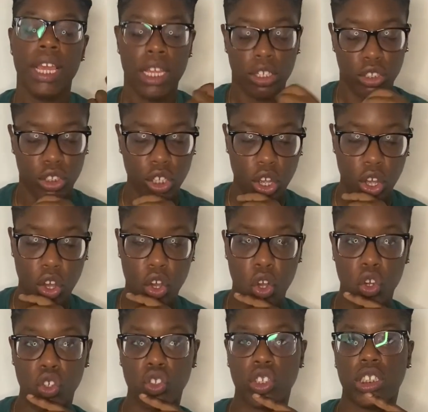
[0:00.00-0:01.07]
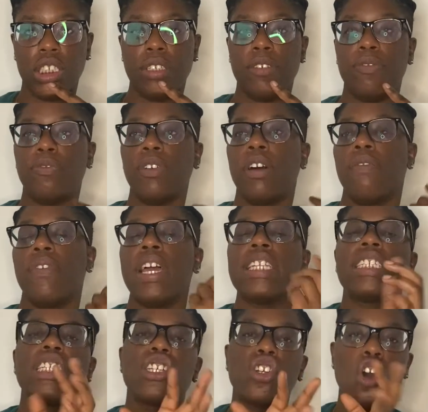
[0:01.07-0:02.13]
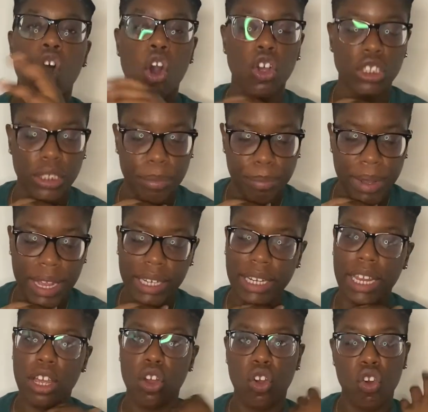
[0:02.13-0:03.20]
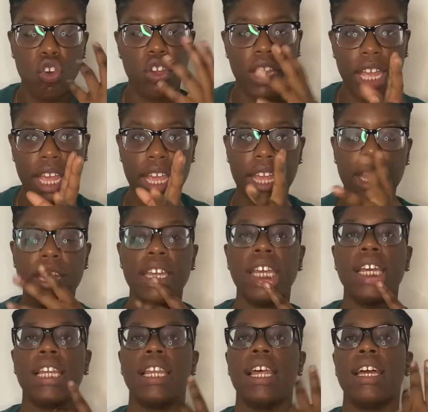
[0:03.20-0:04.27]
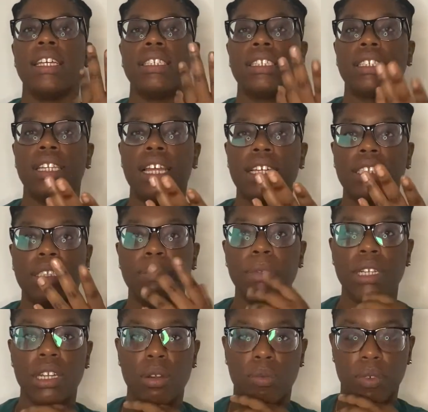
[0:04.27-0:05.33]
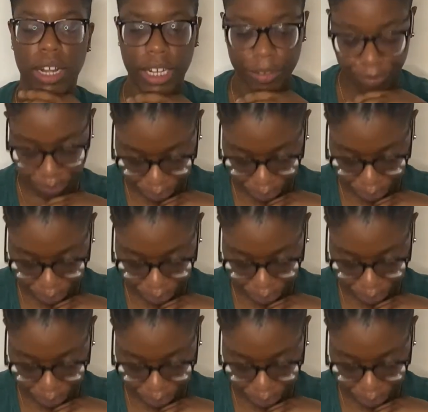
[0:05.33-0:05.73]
So she eventually calls him back like, okay, let's meet up, right?